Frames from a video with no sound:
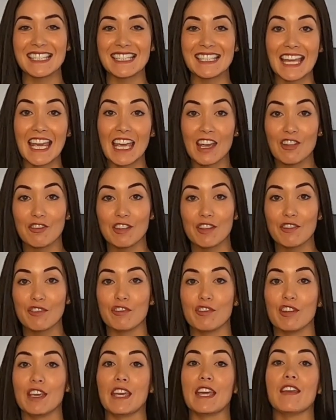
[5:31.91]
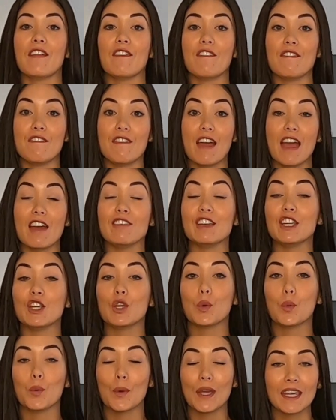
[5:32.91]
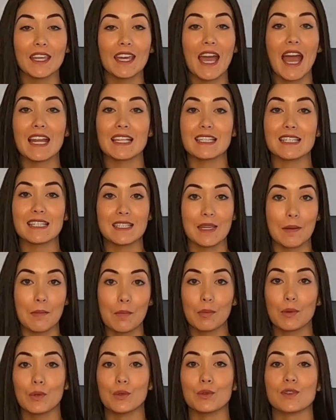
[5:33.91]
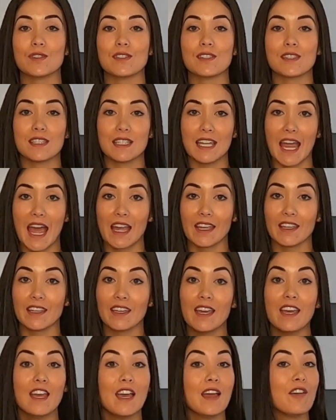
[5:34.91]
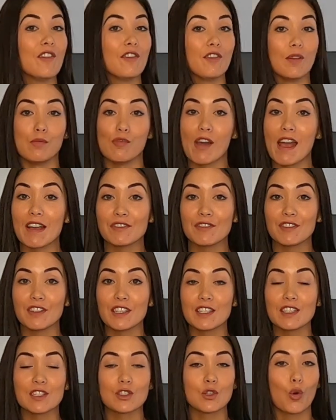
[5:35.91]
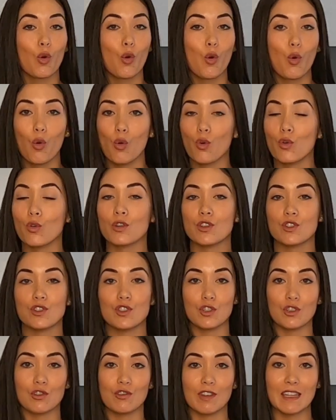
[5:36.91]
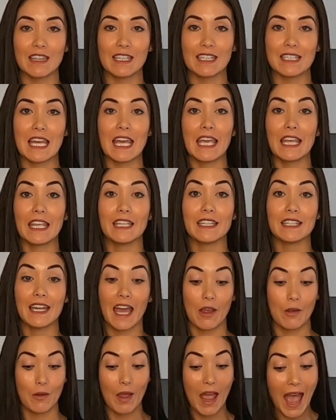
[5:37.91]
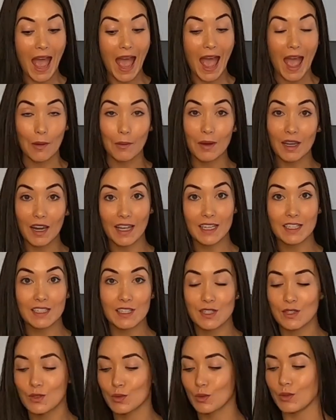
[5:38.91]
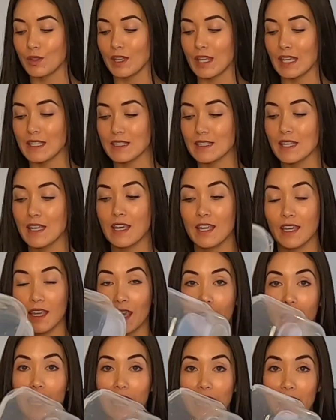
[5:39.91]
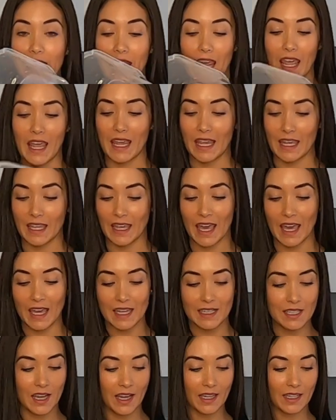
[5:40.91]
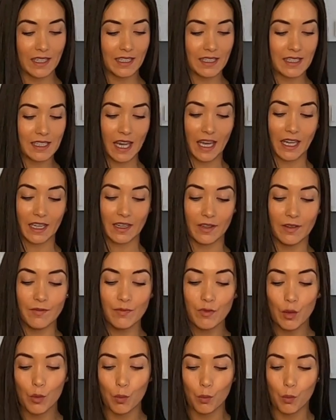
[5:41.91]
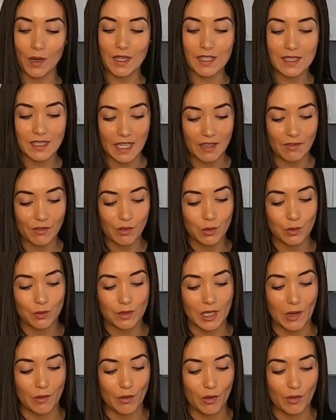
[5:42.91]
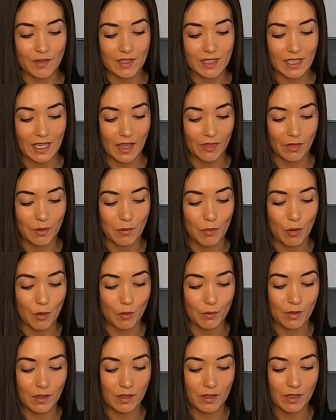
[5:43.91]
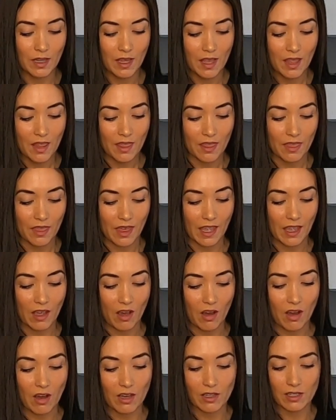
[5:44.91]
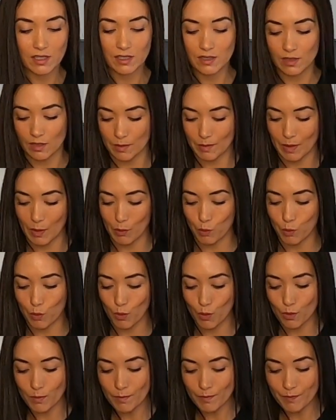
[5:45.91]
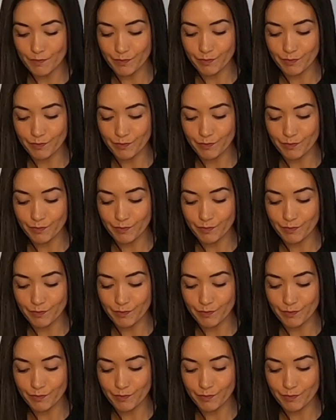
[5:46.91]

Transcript: dairy-free, very quick and simple snack for breakfast or during the day. Now, how I like to store these in an airtight container once they've cooled down. Obviously at the moment they are still a bit warm.